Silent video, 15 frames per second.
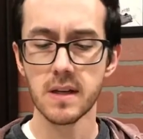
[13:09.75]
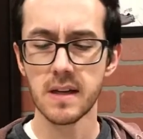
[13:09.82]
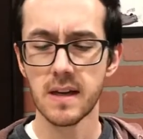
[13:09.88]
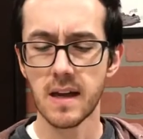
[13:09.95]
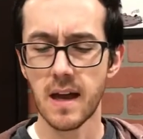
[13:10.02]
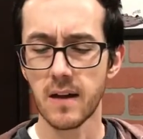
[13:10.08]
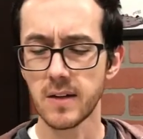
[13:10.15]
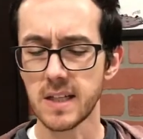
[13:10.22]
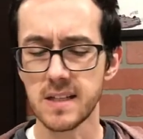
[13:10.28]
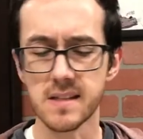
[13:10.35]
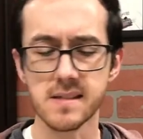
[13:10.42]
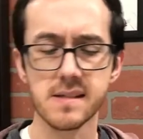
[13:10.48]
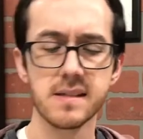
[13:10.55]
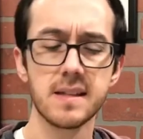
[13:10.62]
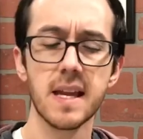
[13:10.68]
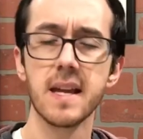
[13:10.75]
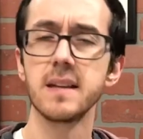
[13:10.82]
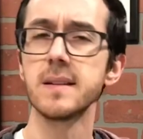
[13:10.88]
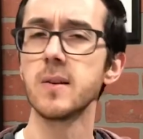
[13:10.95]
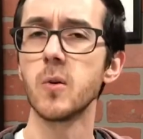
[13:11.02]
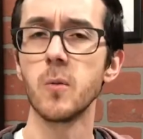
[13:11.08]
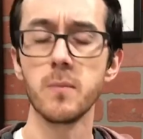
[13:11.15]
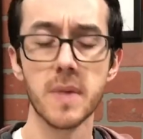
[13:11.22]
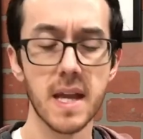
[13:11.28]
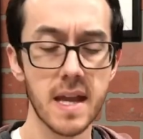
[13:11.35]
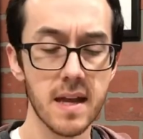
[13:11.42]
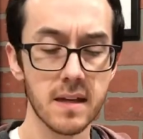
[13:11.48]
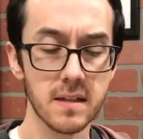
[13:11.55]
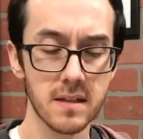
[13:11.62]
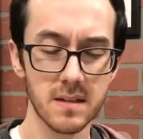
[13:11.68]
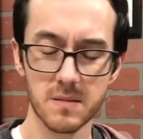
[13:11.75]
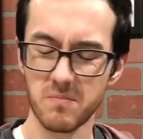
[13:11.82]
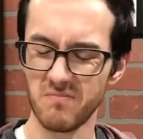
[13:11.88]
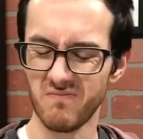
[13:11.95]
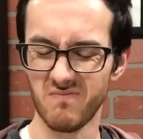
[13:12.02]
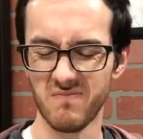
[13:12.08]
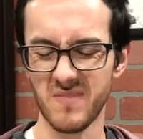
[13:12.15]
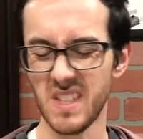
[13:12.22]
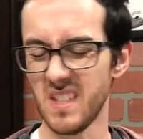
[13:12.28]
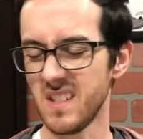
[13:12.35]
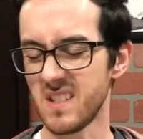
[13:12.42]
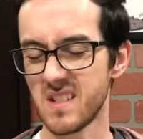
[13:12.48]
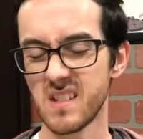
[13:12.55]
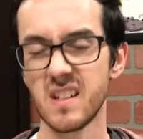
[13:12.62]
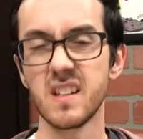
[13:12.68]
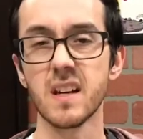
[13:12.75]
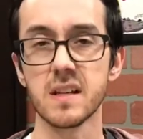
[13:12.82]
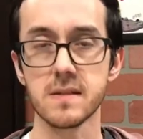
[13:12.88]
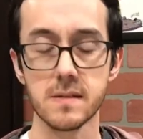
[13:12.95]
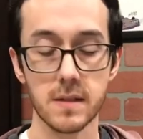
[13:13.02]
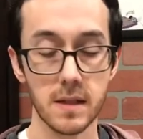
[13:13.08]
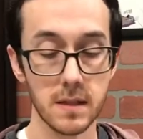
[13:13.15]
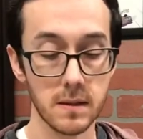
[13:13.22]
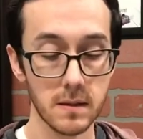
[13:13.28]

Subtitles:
"How can you stand it, old man? Disgusting."